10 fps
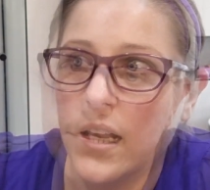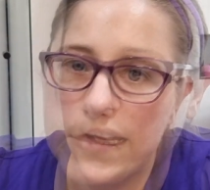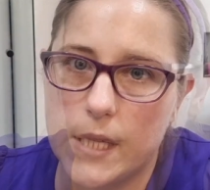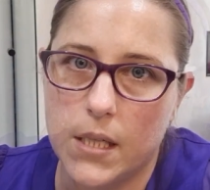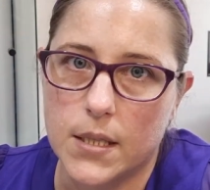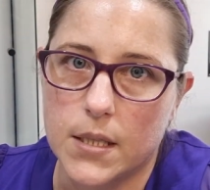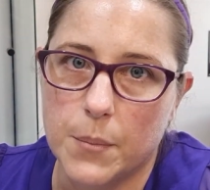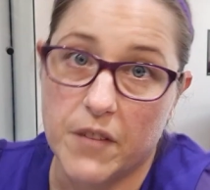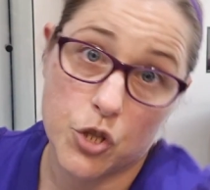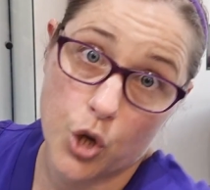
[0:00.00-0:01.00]
I've seen as it's a
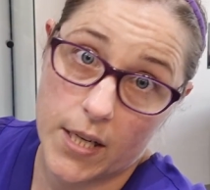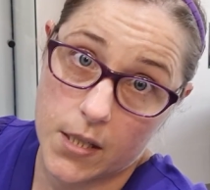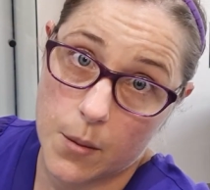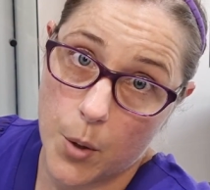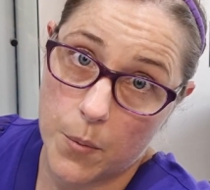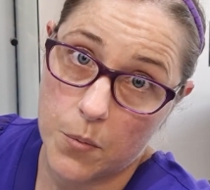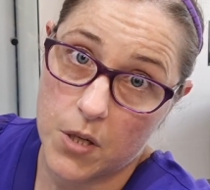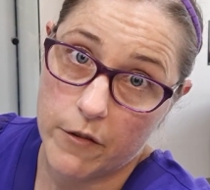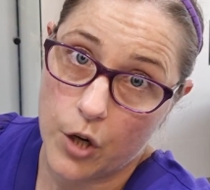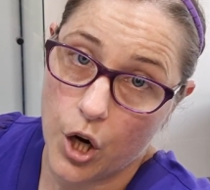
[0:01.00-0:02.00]
bit of a trend at the moment, a
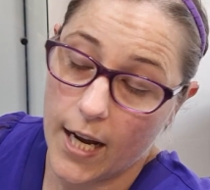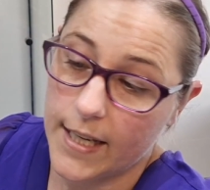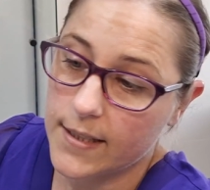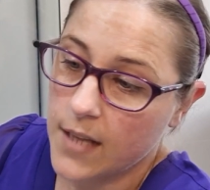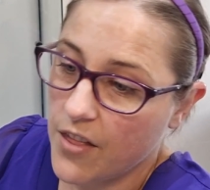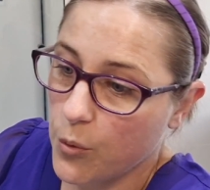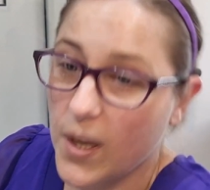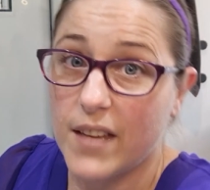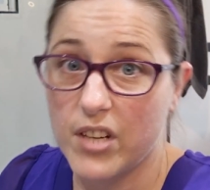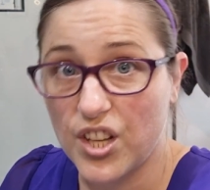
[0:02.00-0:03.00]
bit of a craze. I thought
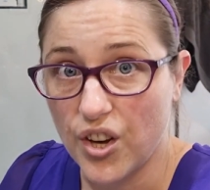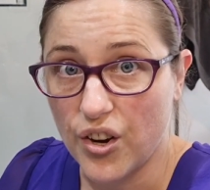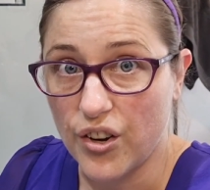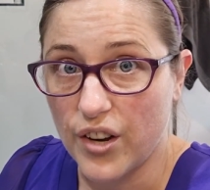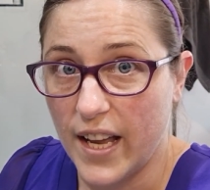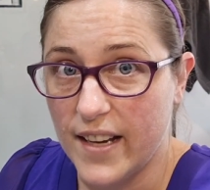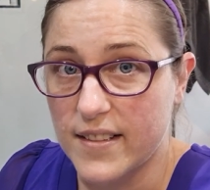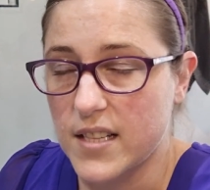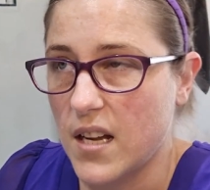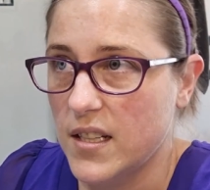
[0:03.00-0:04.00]
I'd give it a go,
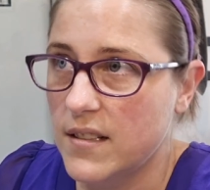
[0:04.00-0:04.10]
and